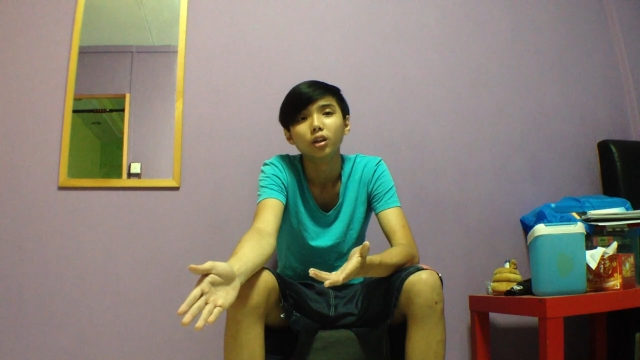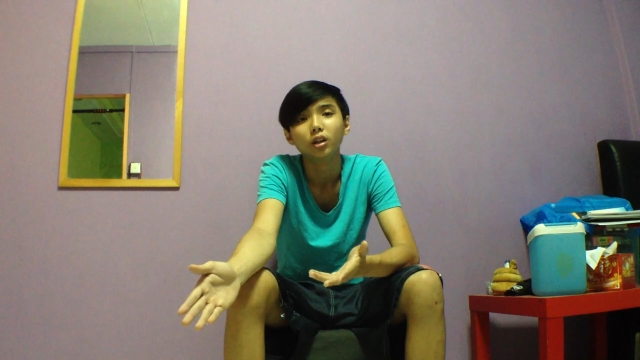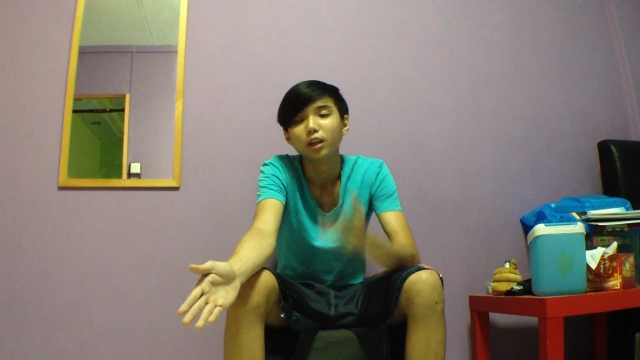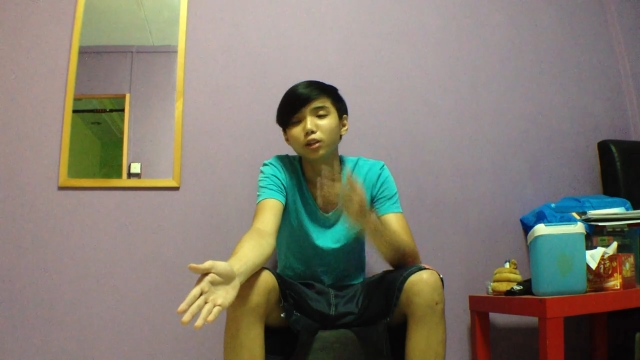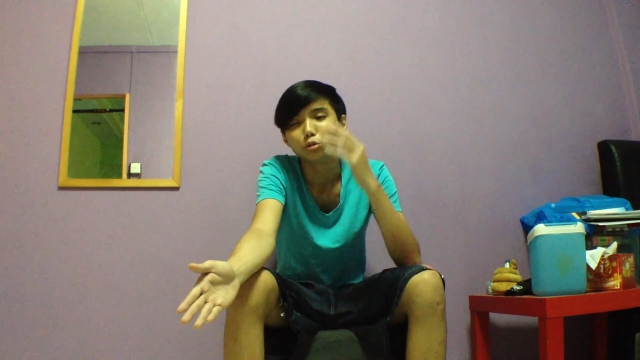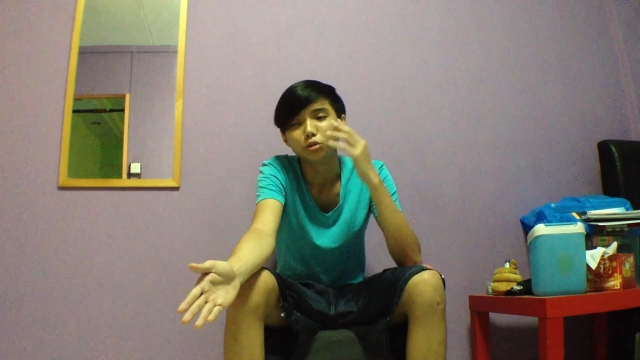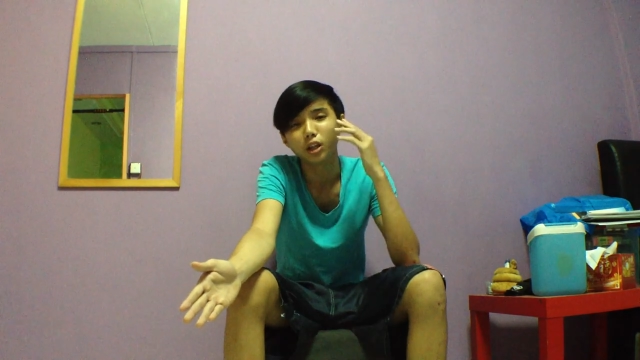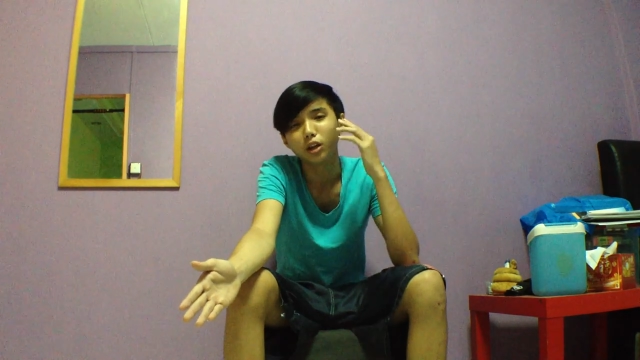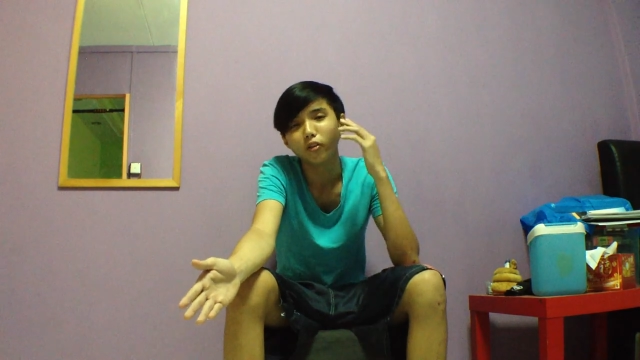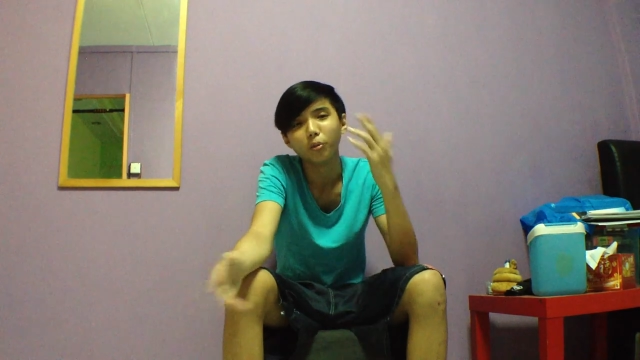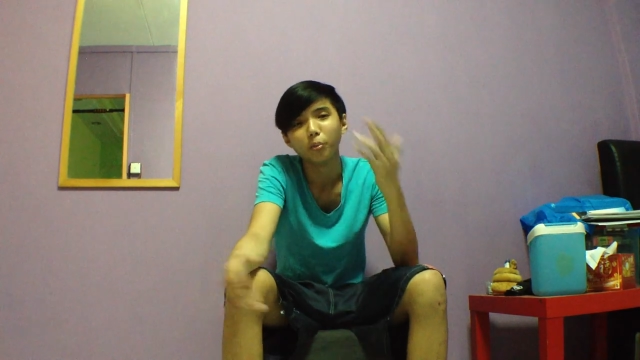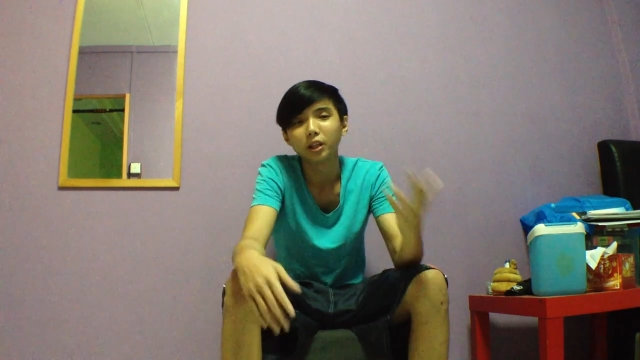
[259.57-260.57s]
Can't you think
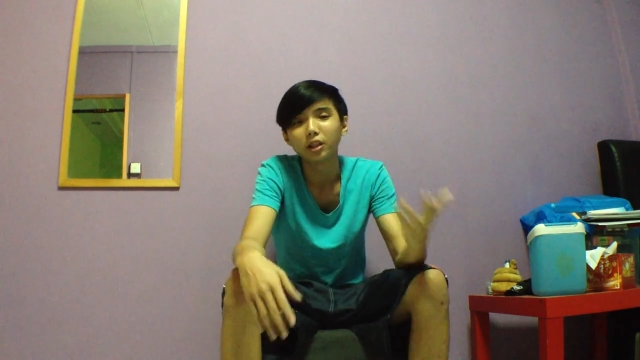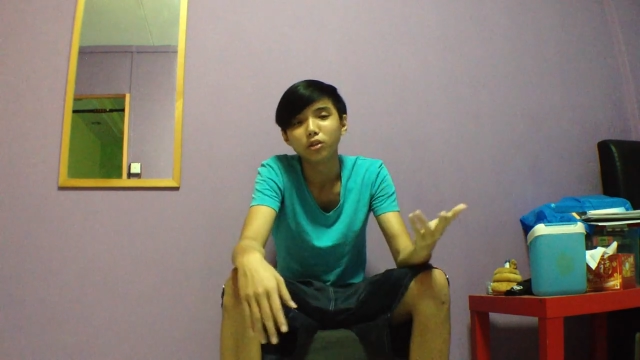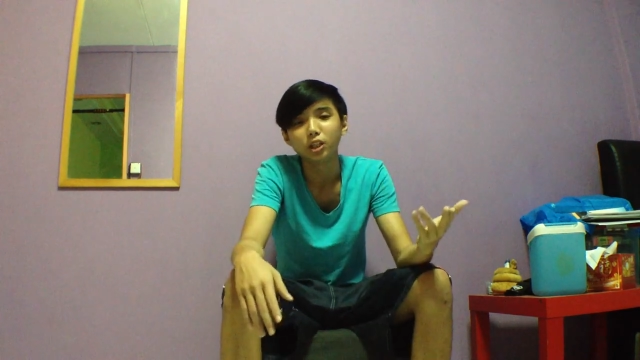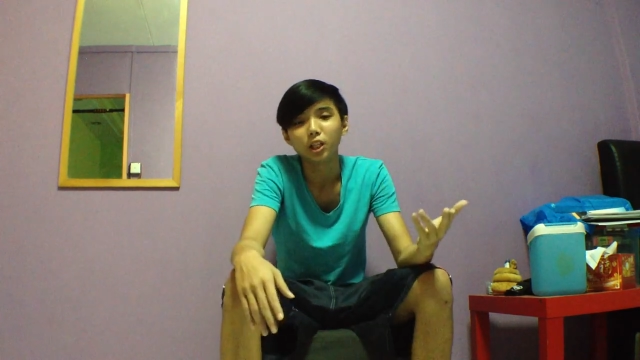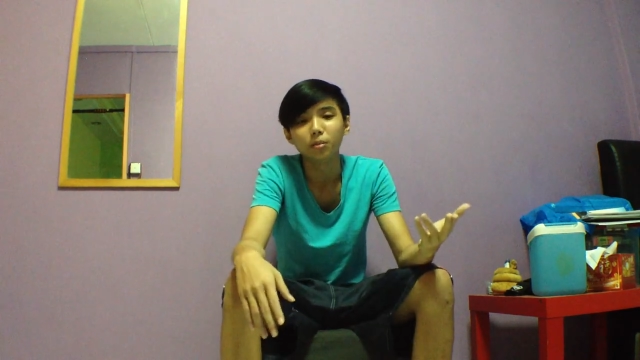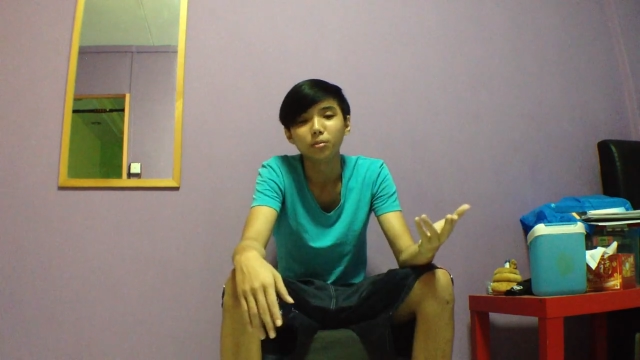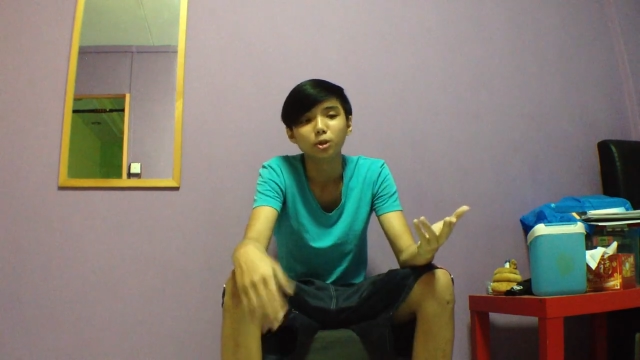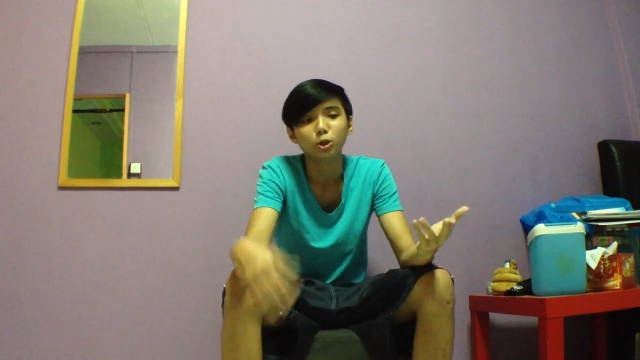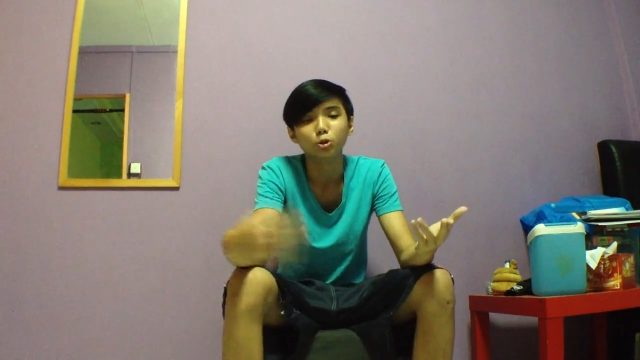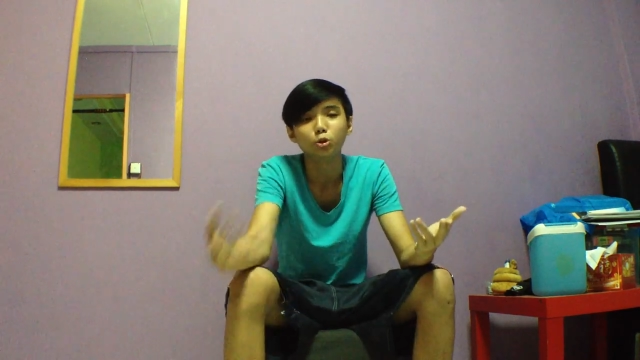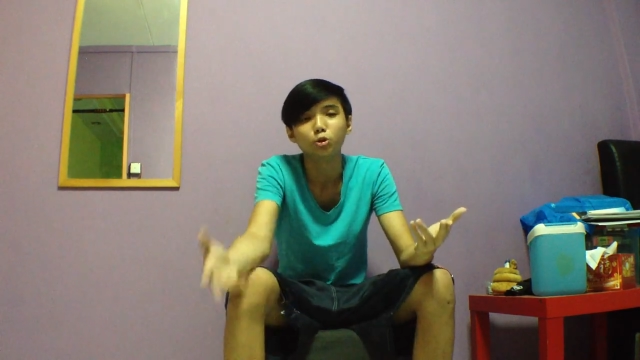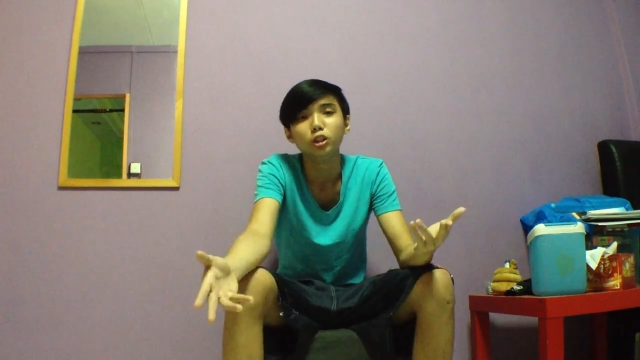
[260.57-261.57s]
of a better name
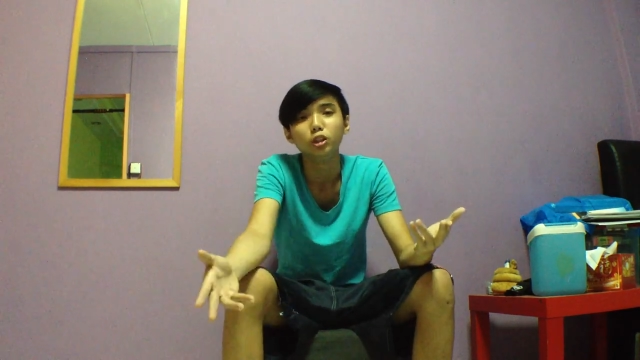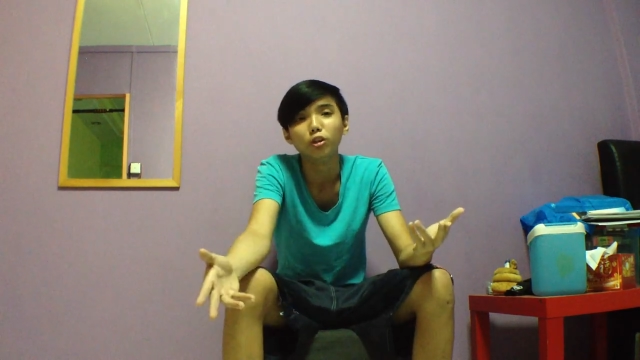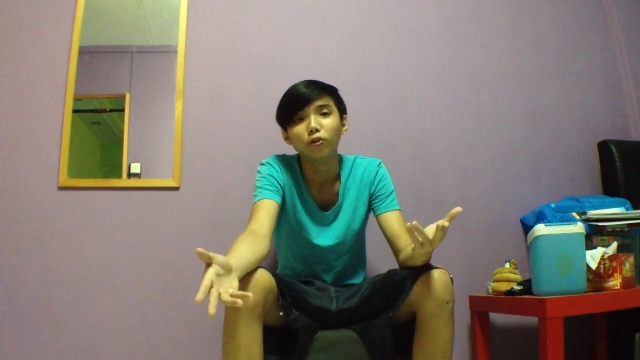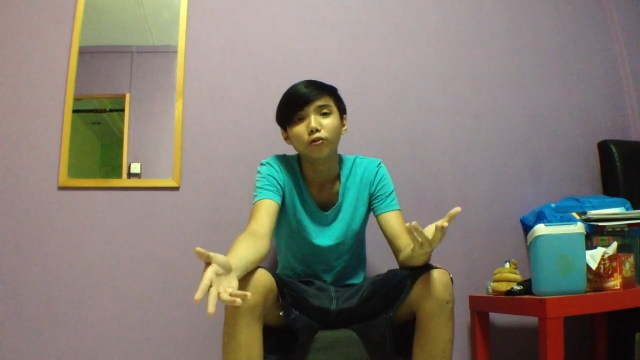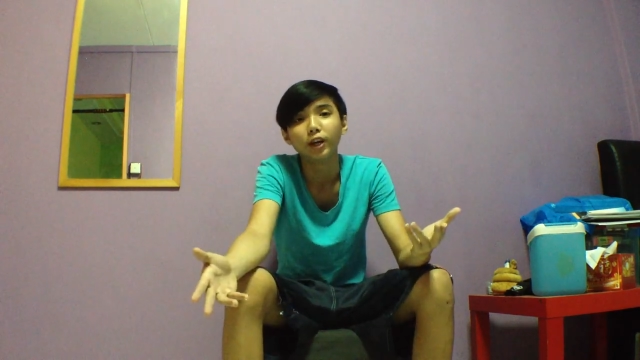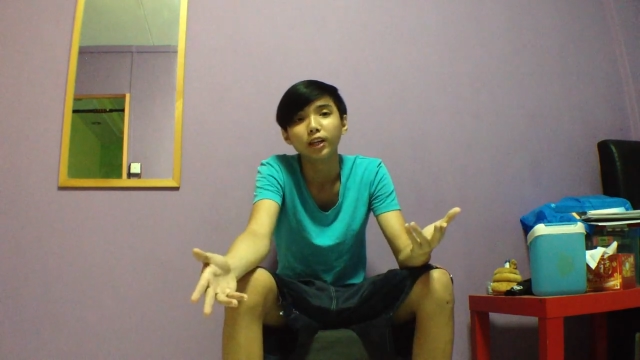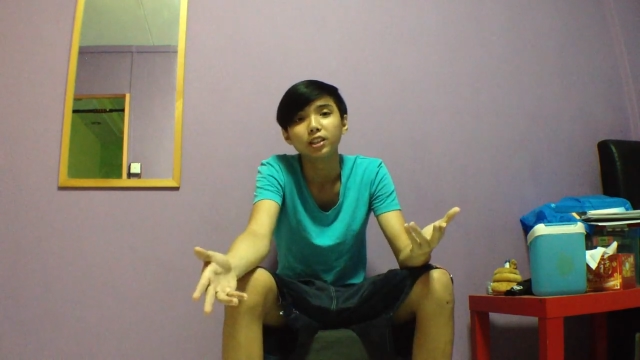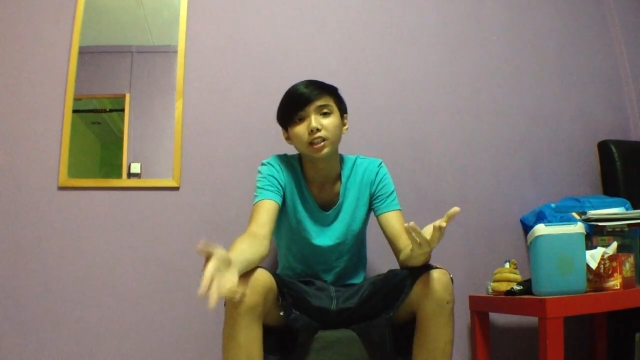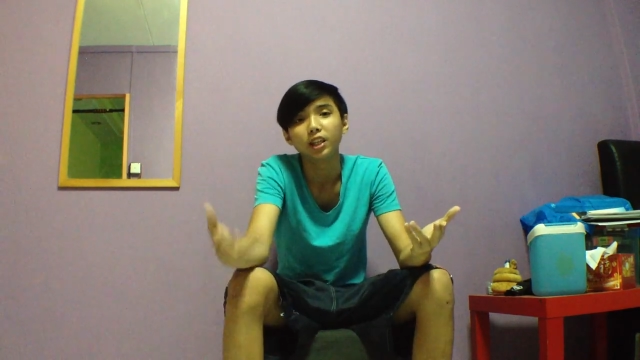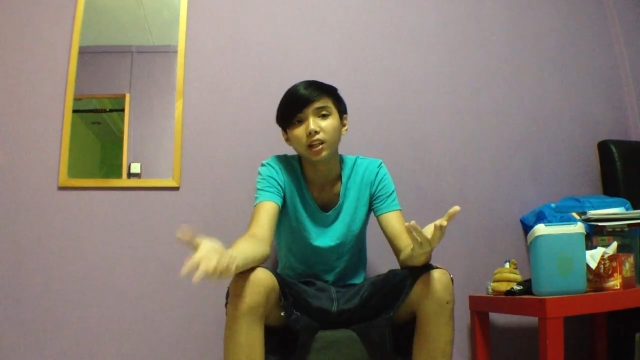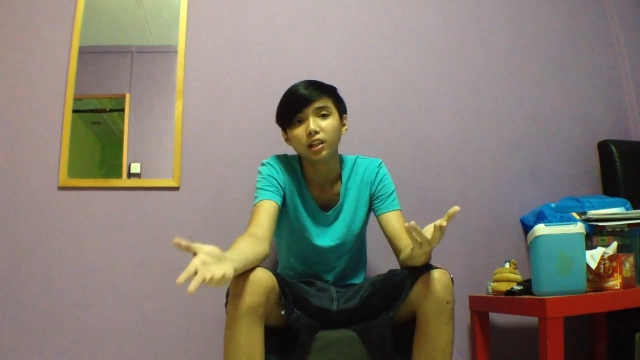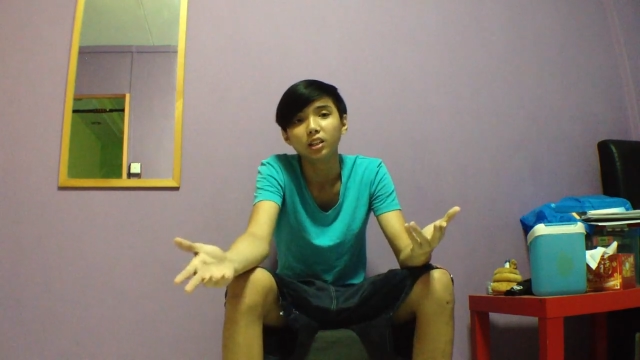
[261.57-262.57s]
to treat your fans and
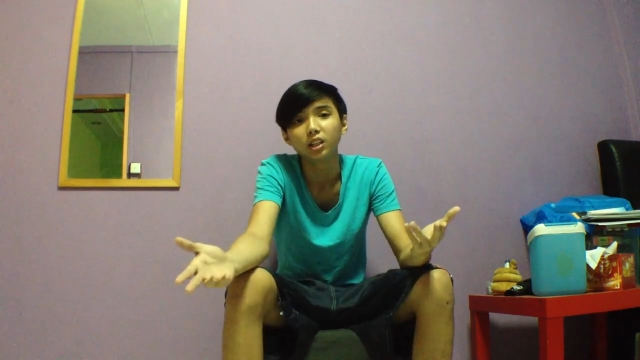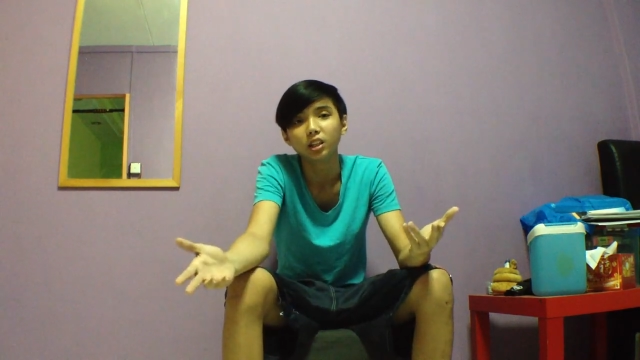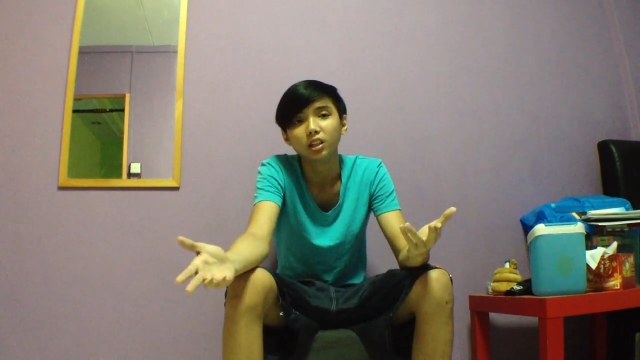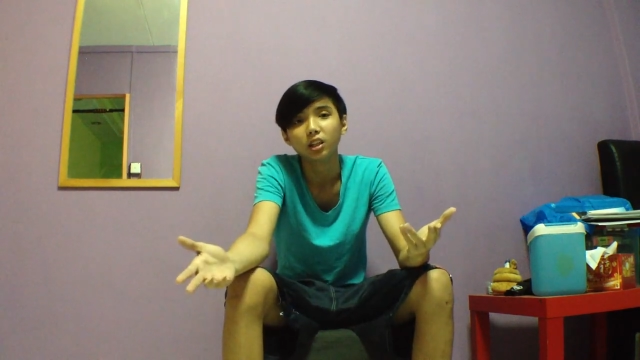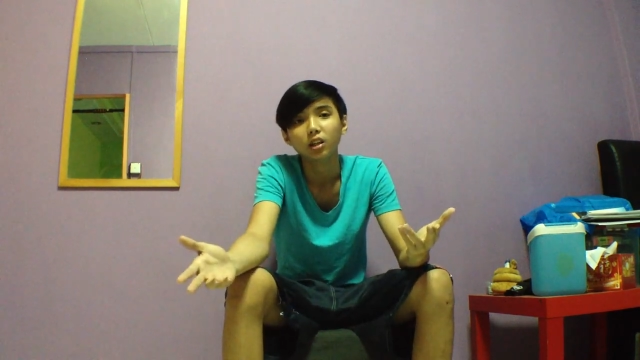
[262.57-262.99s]
anything?